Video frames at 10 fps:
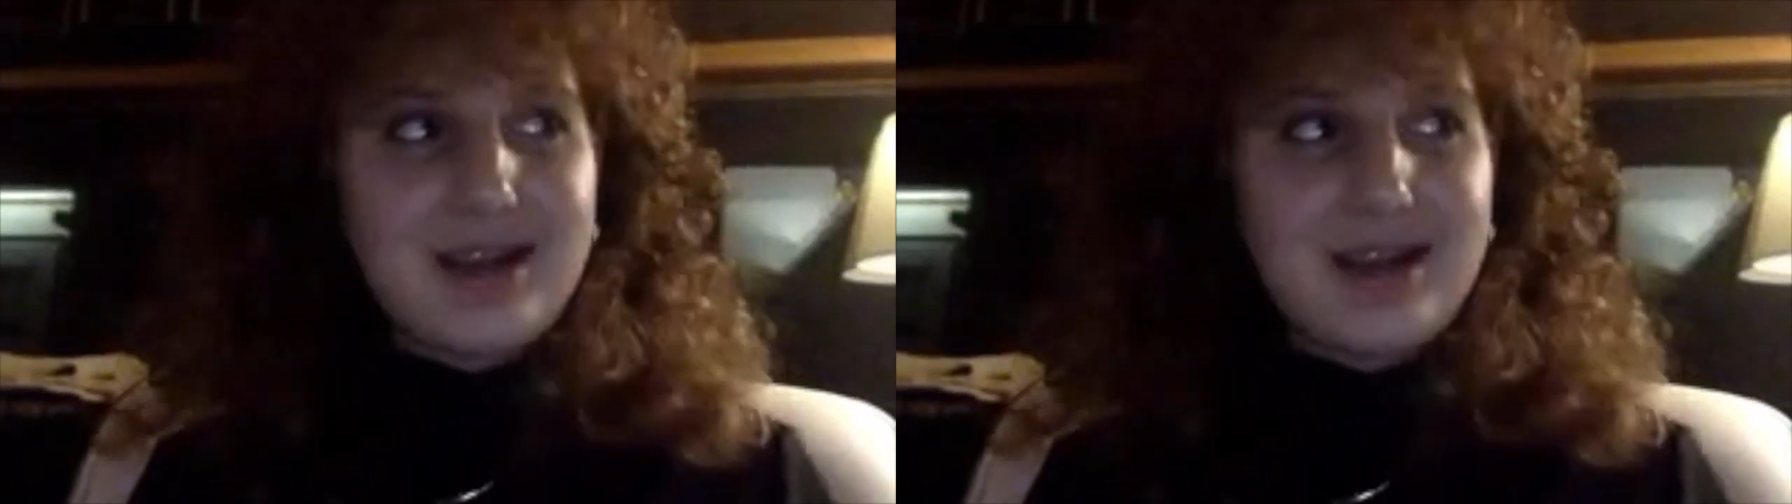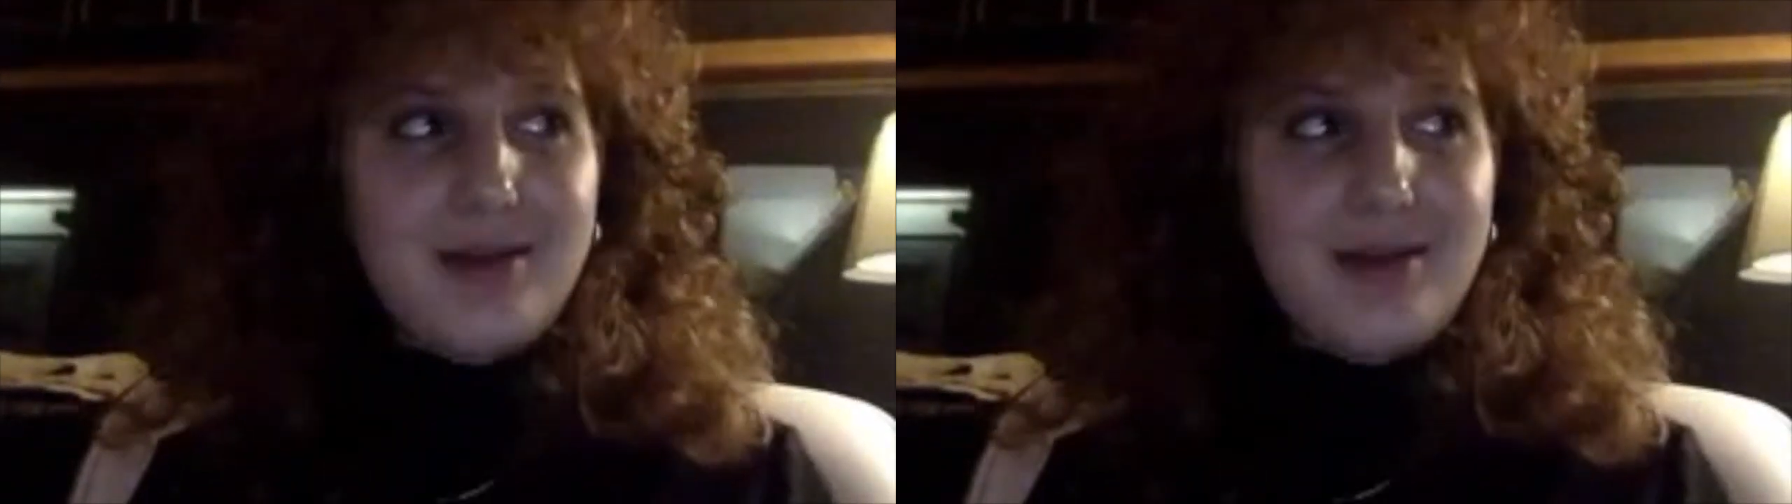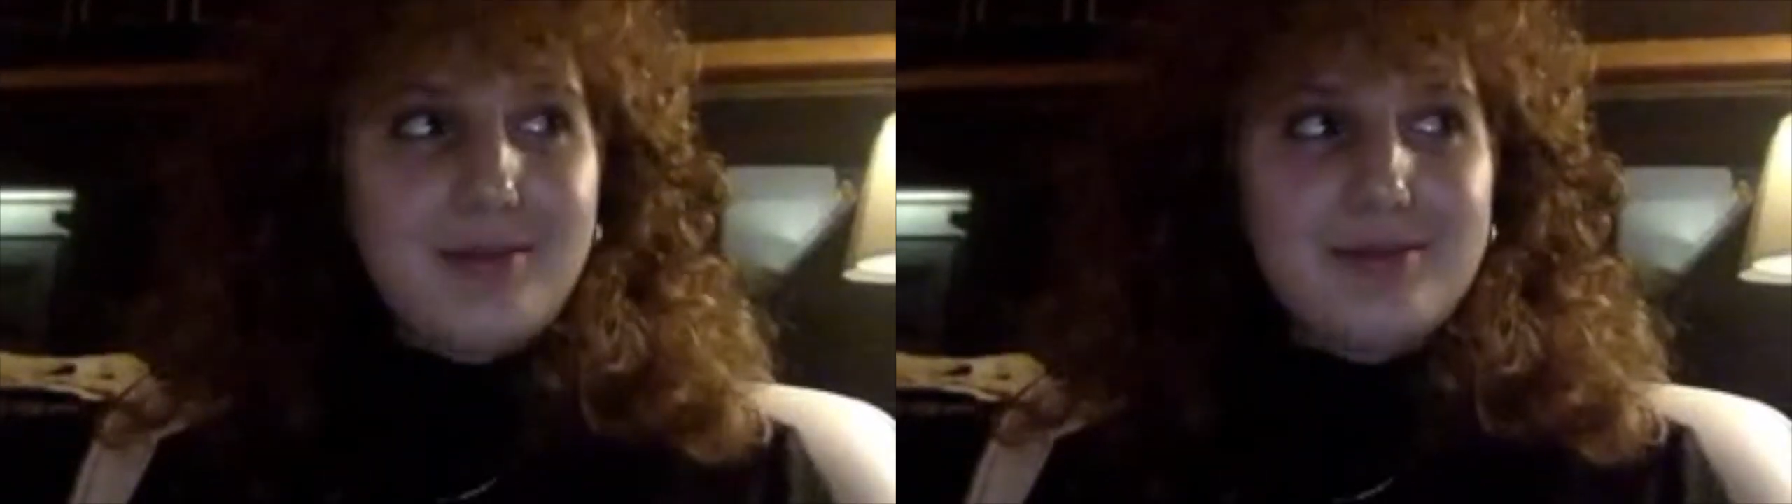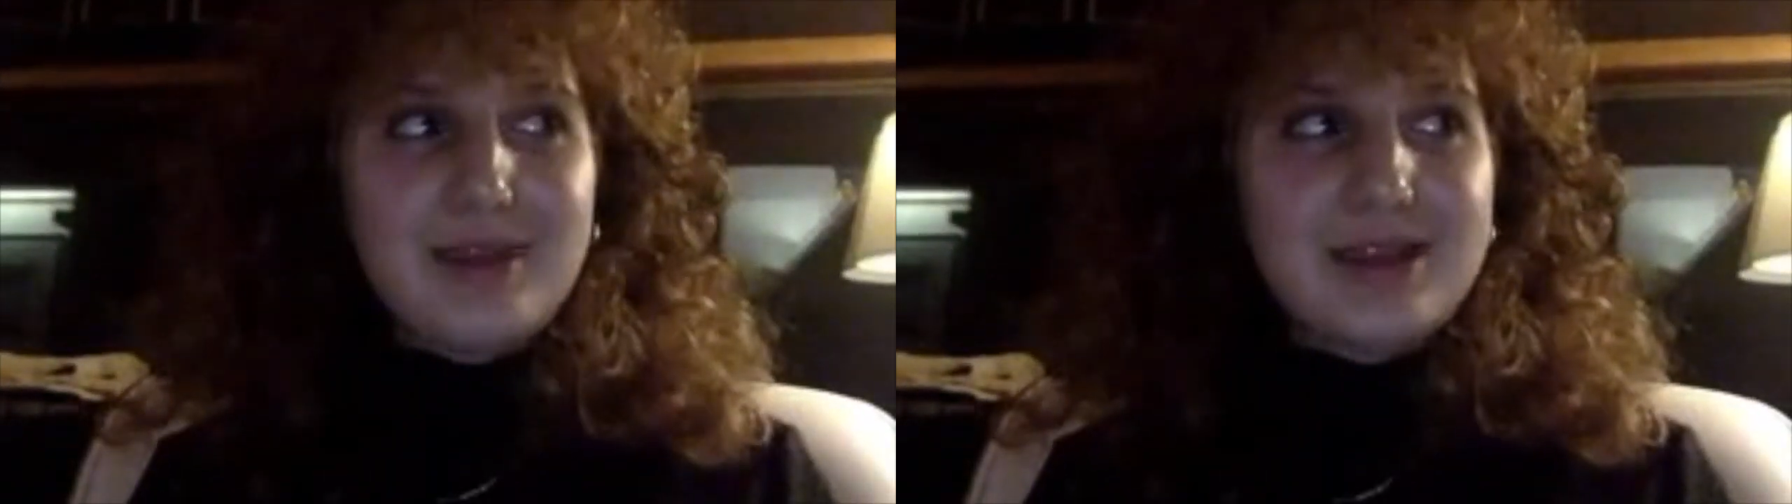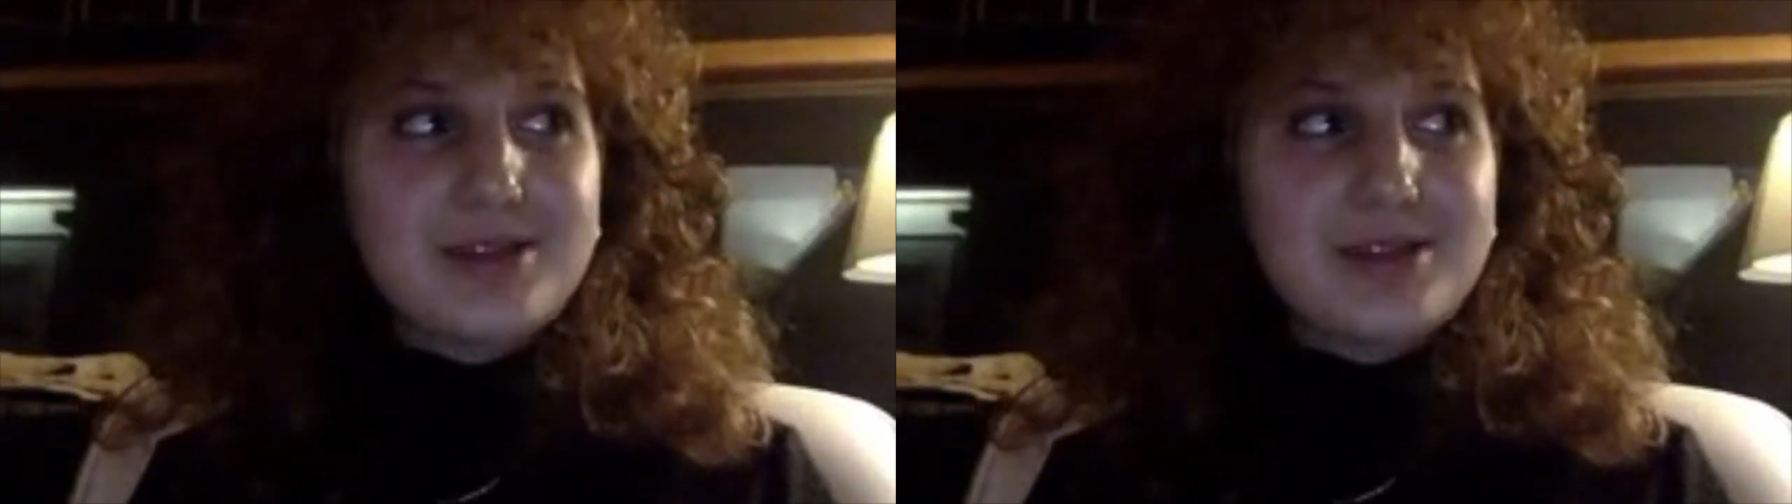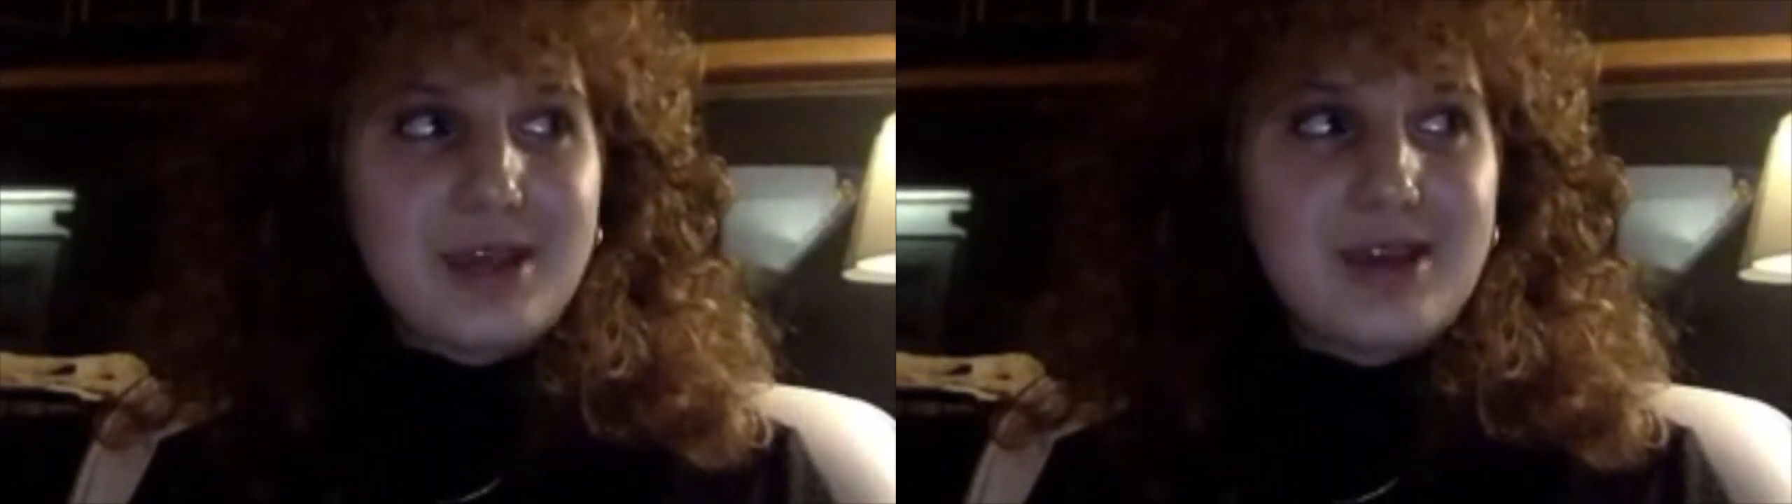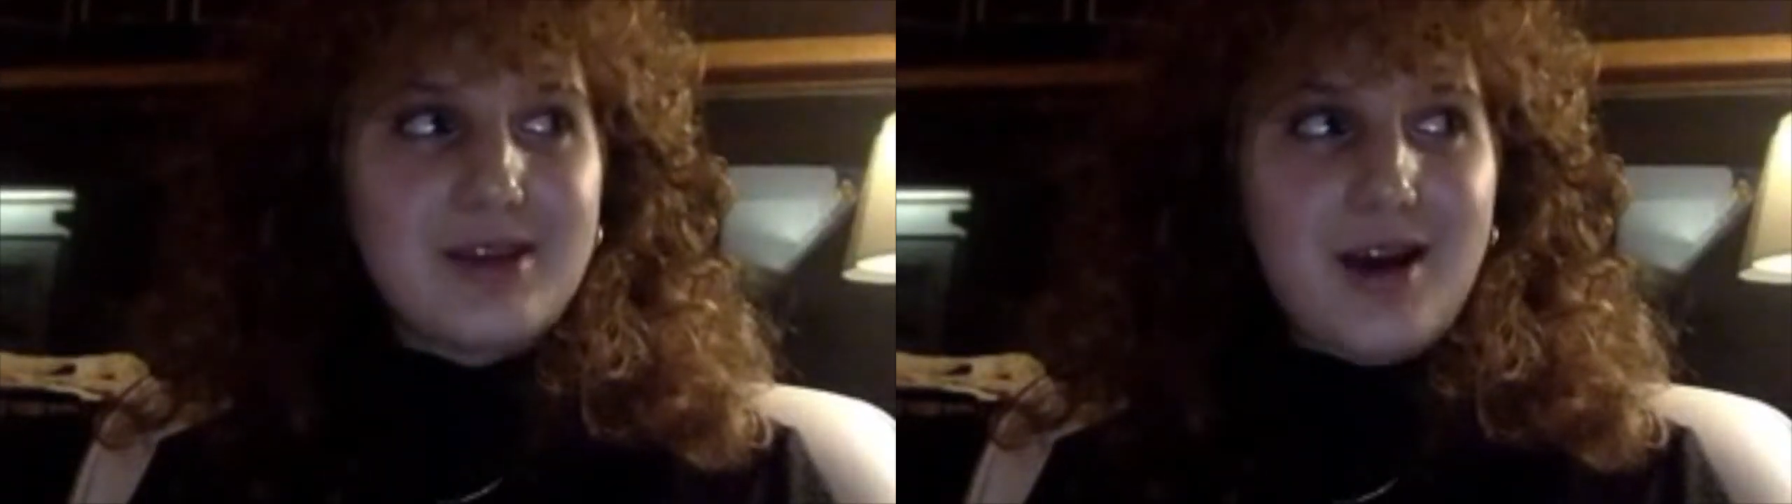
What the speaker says: next week